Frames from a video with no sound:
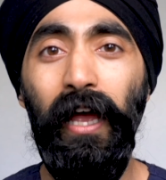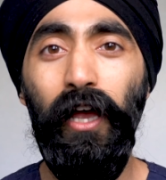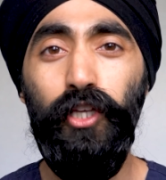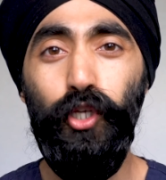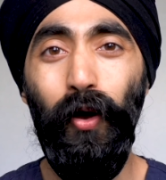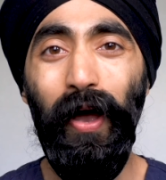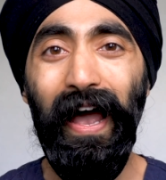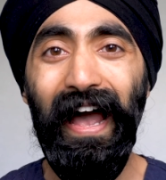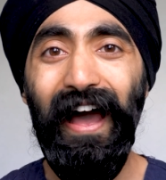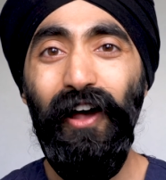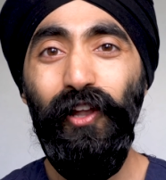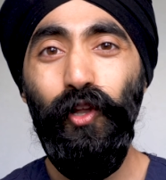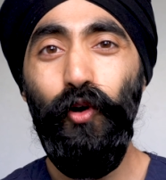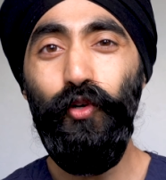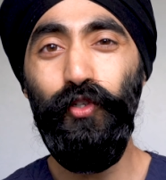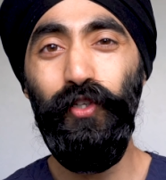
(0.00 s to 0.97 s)
So
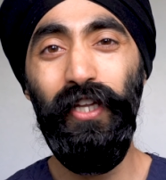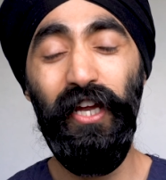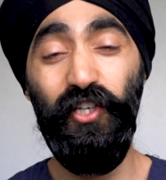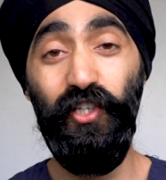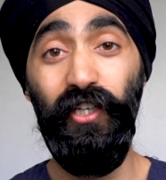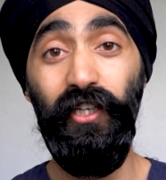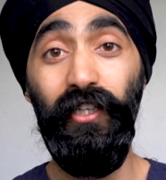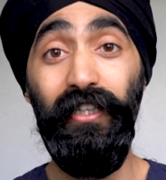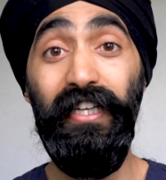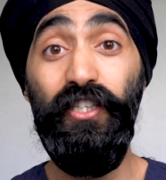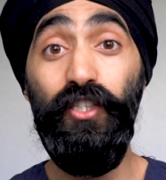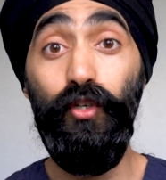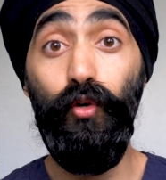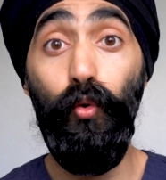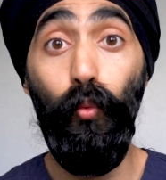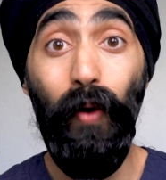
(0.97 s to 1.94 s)
how long do you actually need
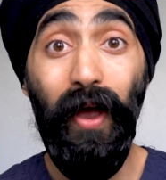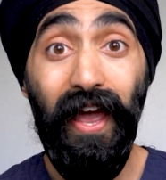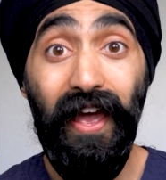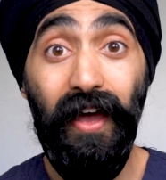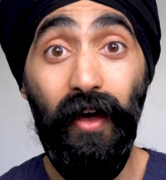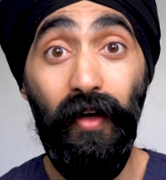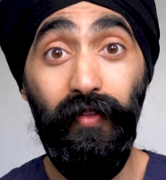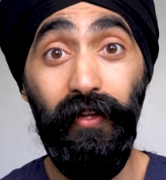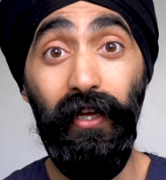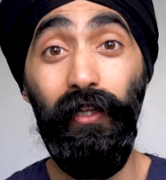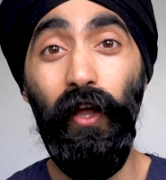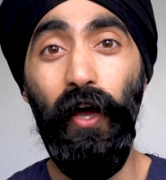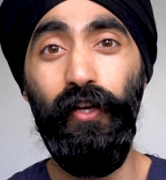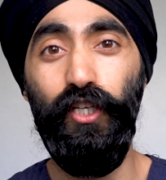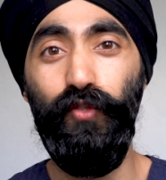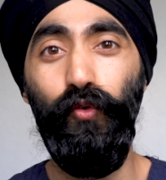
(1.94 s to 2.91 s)
to wear the
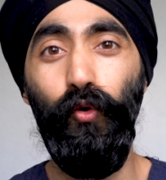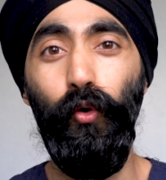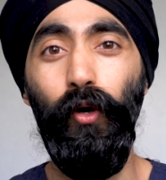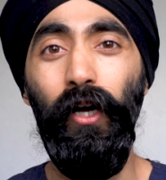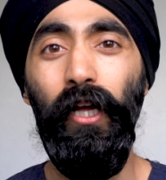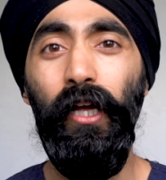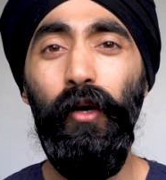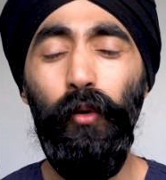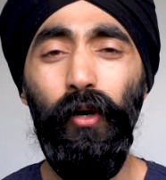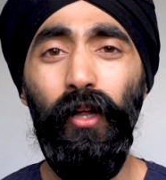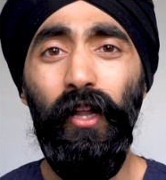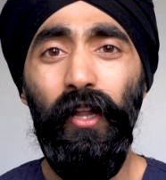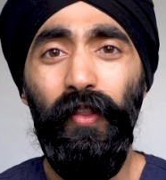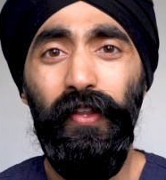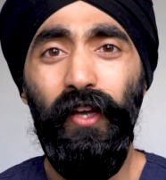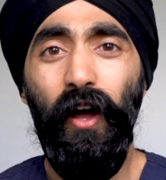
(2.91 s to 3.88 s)
aligners for?
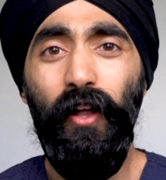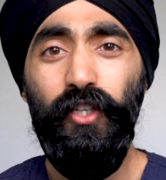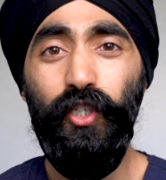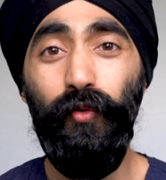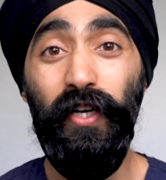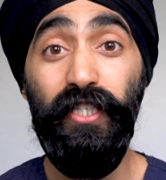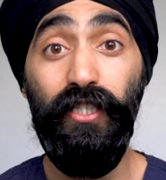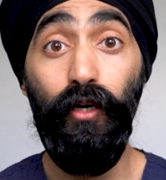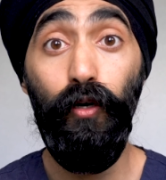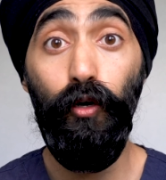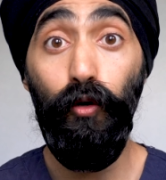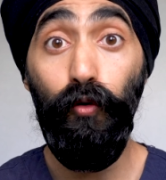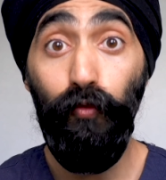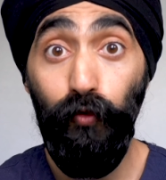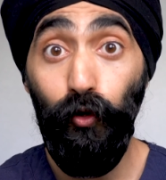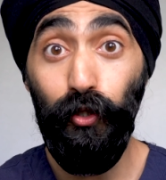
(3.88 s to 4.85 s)
Well, the answer is
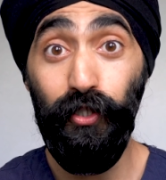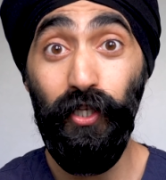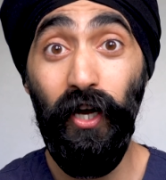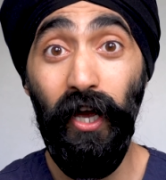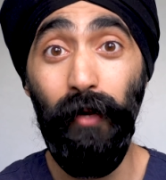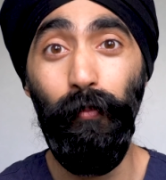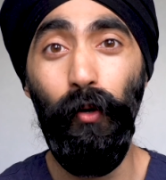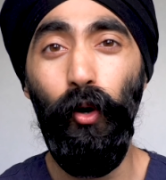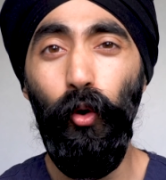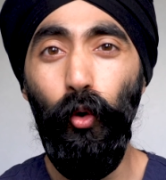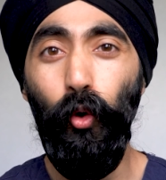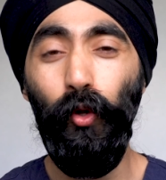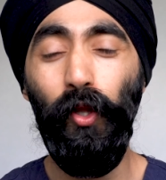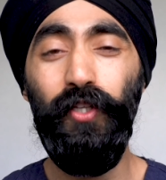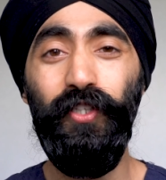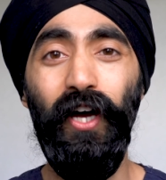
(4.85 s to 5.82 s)
full time,
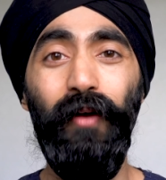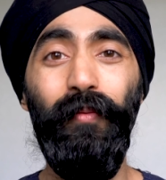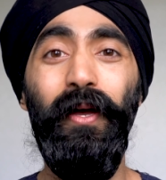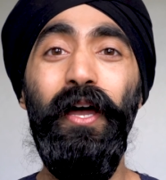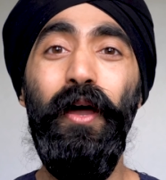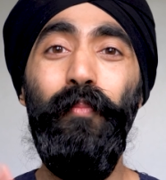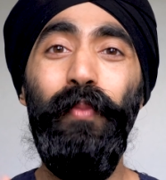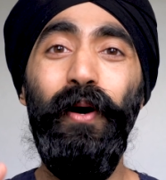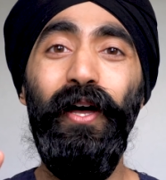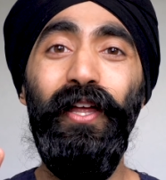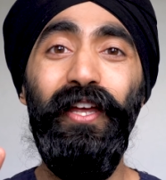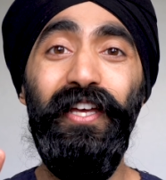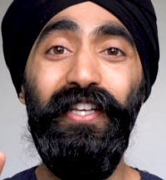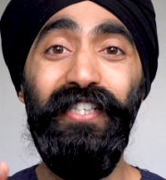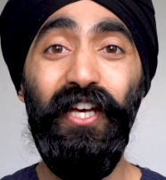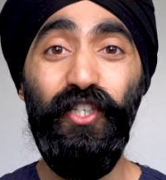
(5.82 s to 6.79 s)
all the time, but
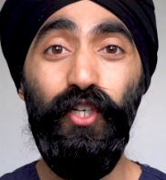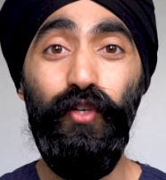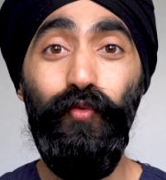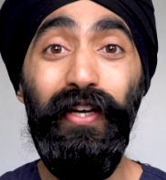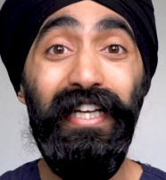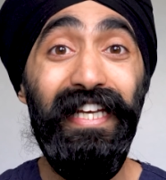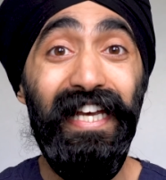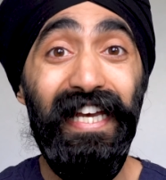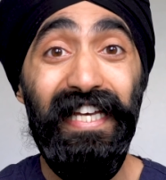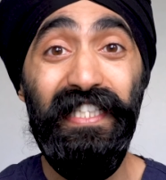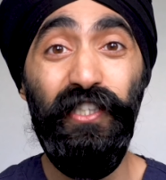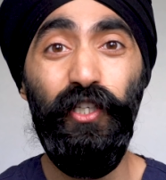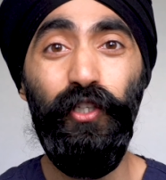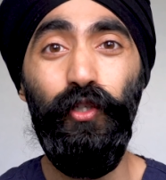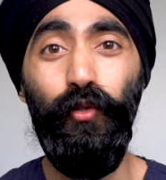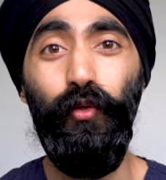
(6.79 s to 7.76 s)
it's actually really
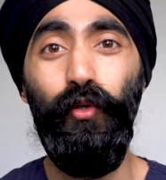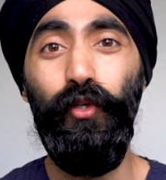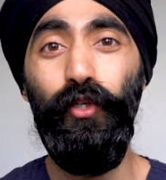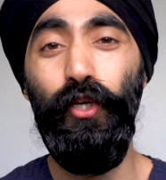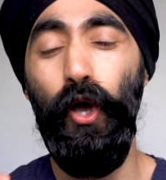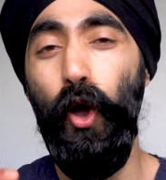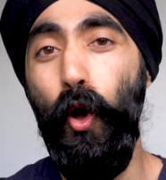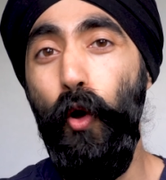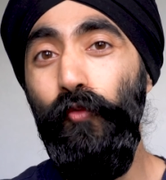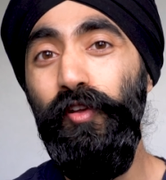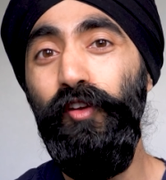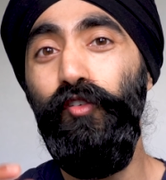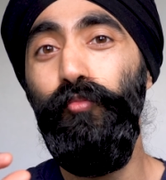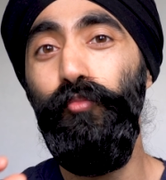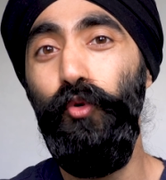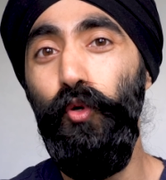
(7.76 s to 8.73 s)
easy to do. You
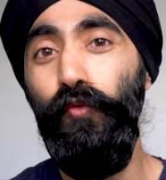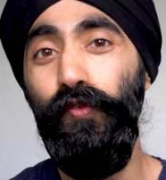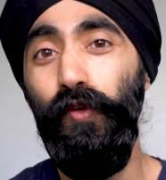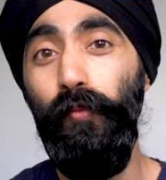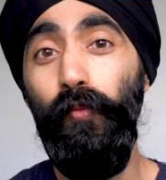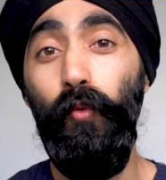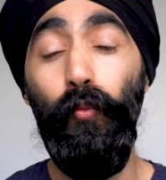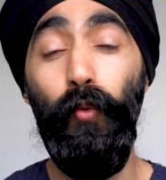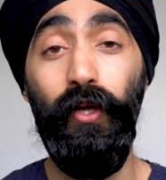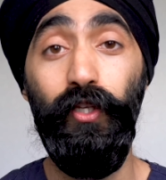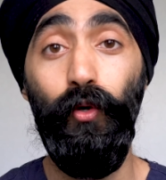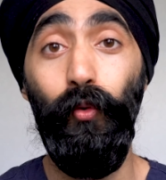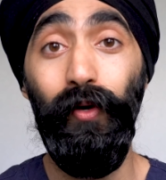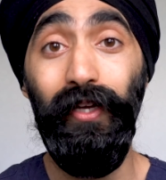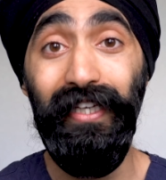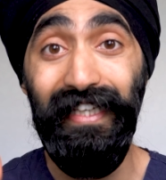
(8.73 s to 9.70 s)
only remove them when
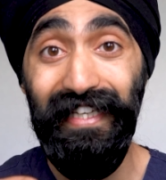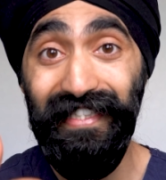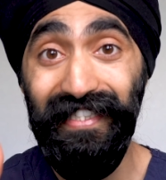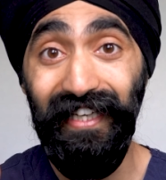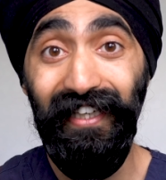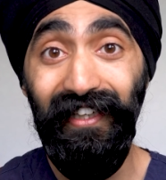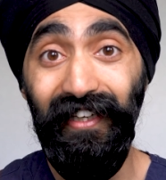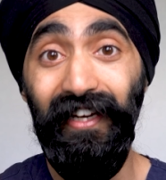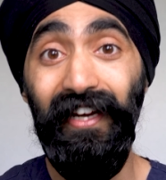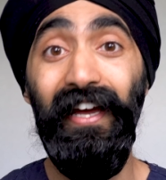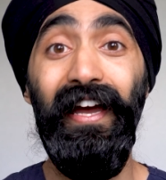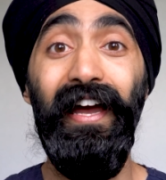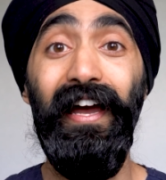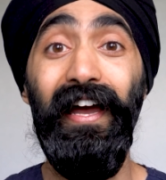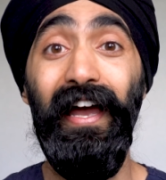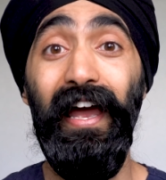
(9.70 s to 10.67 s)
you're eating
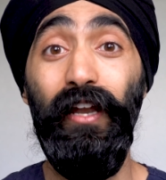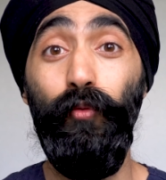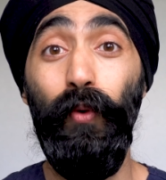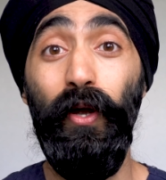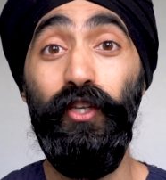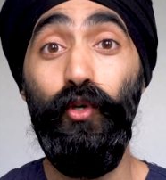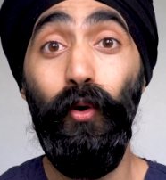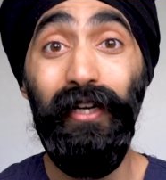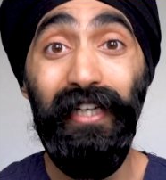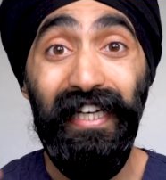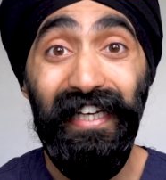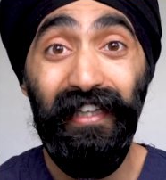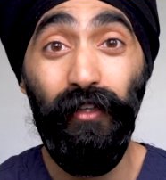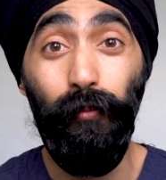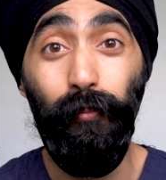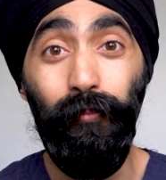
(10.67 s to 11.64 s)
and when you're
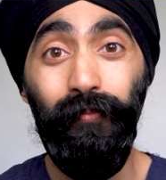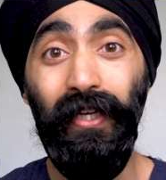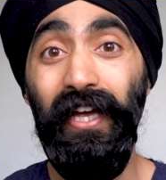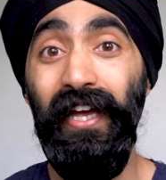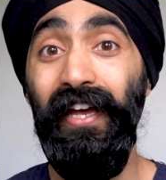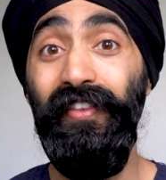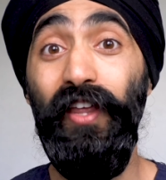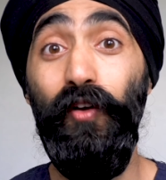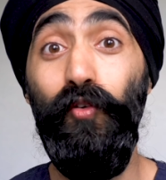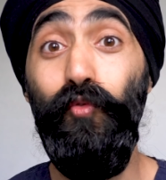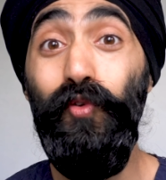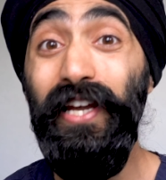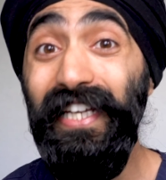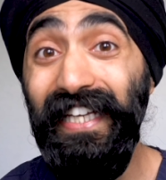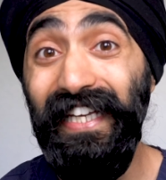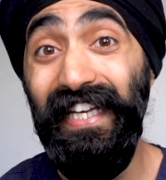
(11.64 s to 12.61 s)
cleaning them. They're
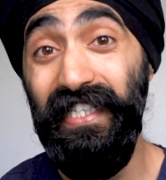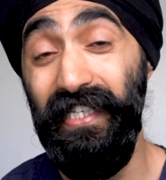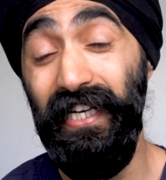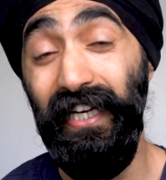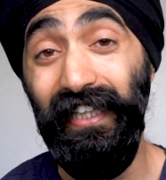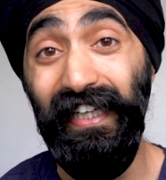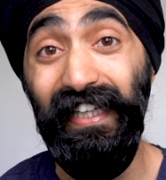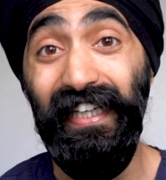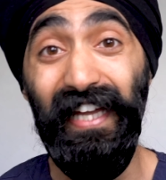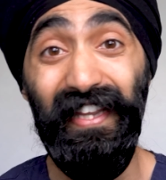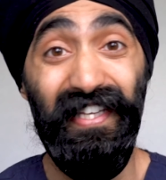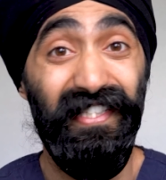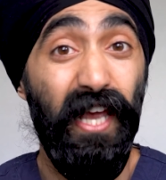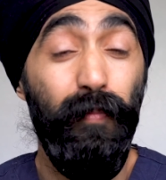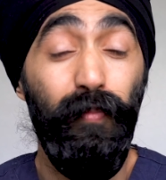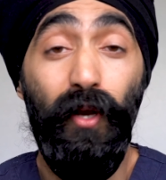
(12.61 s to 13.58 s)
really easy to clean at
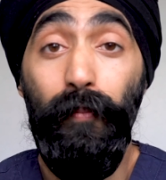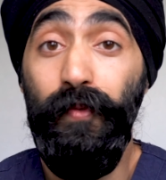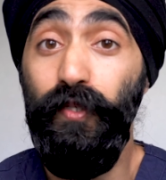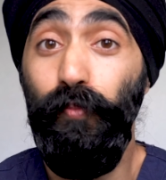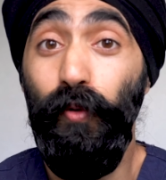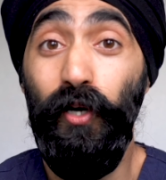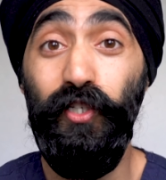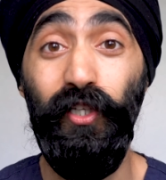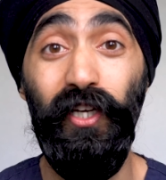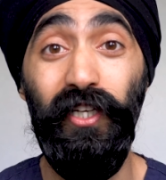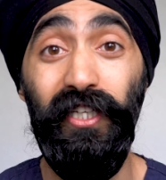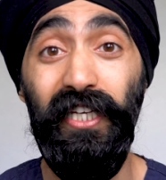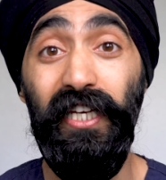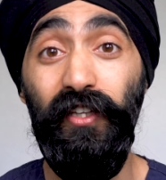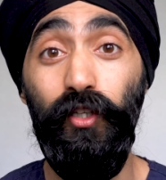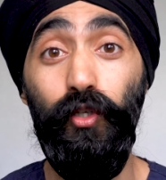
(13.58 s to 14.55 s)
the same time as brushing your
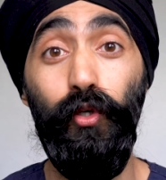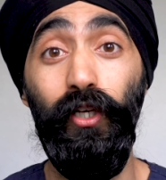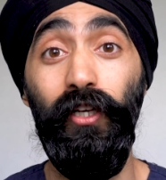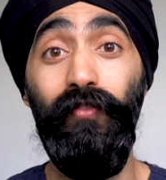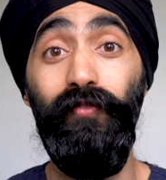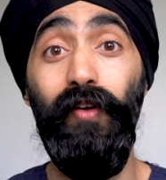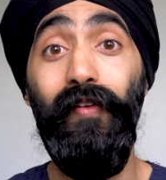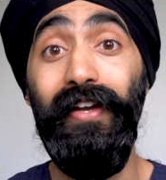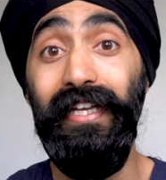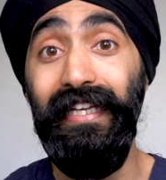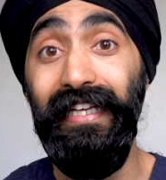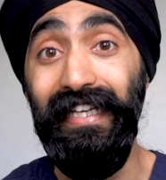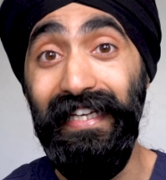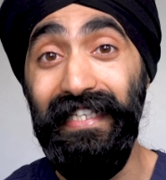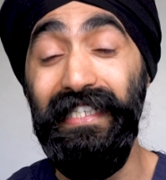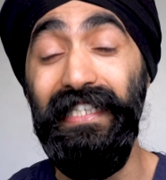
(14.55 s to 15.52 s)
teeth. You can
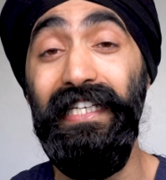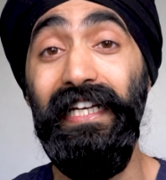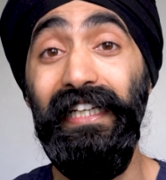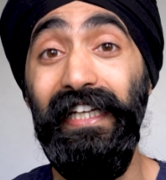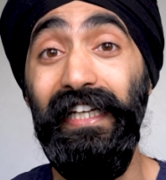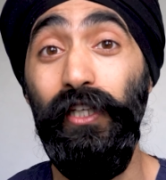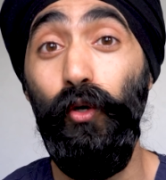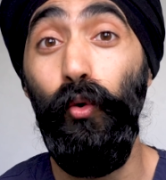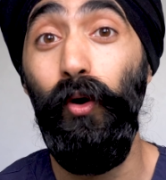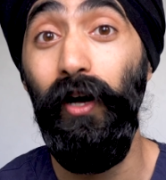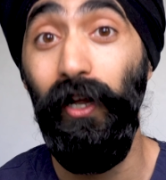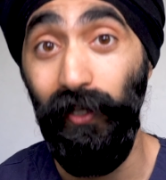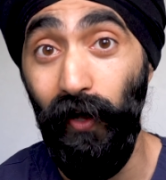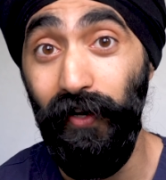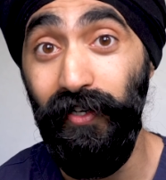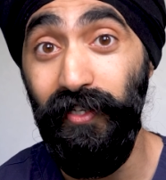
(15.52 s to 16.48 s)
very easily clean your
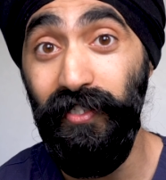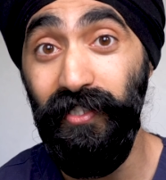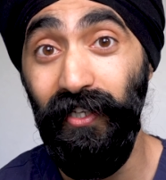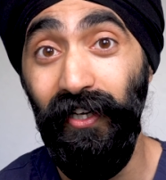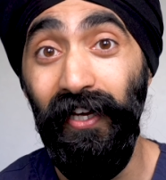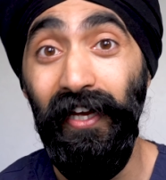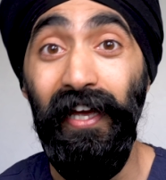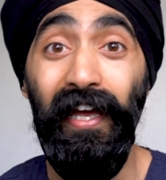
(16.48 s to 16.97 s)
aligners.